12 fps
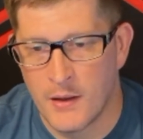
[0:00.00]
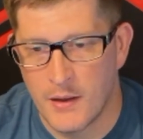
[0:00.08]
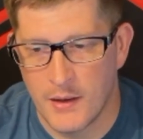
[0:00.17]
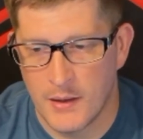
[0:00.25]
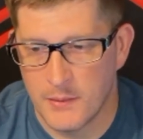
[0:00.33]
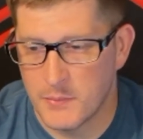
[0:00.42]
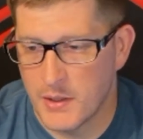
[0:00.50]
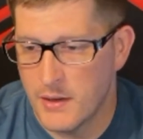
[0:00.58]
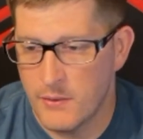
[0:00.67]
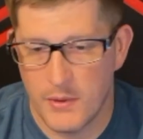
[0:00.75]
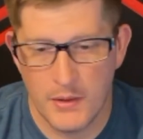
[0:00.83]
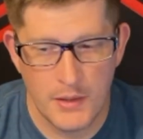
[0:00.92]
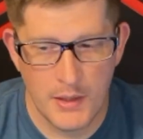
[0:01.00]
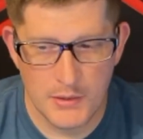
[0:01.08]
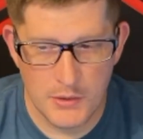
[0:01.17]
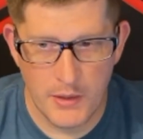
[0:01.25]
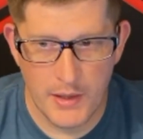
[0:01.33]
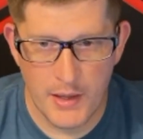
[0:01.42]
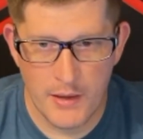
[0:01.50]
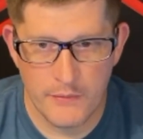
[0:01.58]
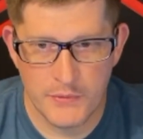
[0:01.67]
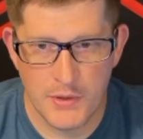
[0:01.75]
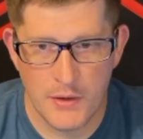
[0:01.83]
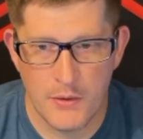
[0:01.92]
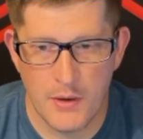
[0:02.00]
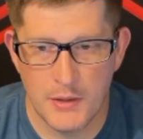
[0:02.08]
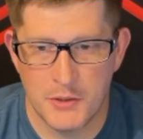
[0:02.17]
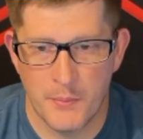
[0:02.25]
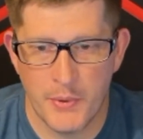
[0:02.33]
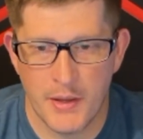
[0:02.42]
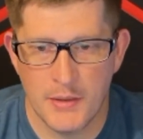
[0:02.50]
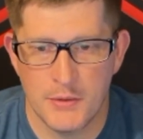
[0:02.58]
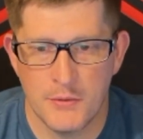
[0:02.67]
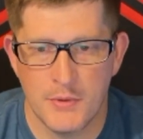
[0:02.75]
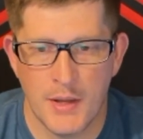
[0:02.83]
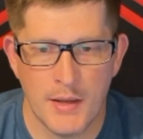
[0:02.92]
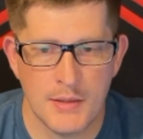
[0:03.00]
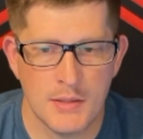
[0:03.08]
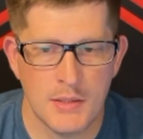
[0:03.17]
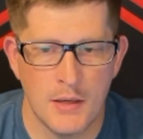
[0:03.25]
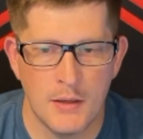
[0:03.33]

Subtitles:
But anyway, yeah, that's all I have. So jumping into next,